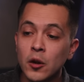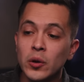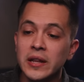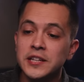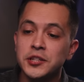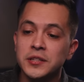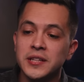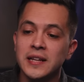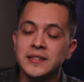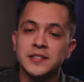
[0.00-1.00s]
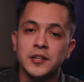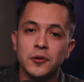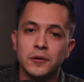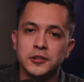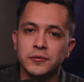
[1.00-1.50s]
Religion says it's in
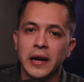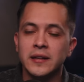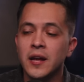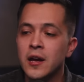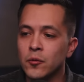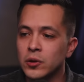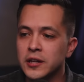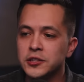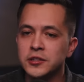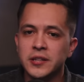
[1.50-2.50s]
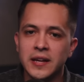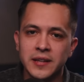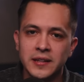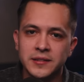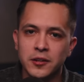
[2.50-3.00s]
your strength. Religion
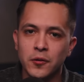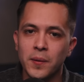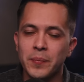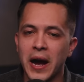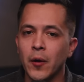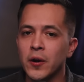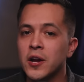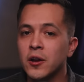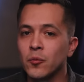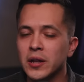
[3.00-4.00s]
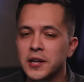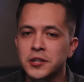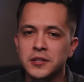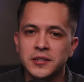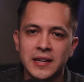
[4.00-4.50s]
says it's in your power.
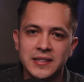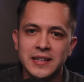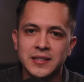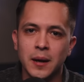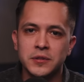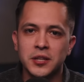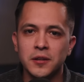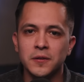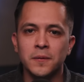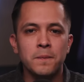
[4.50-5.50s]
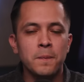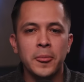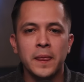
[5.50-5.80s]
Religion says it's up to you.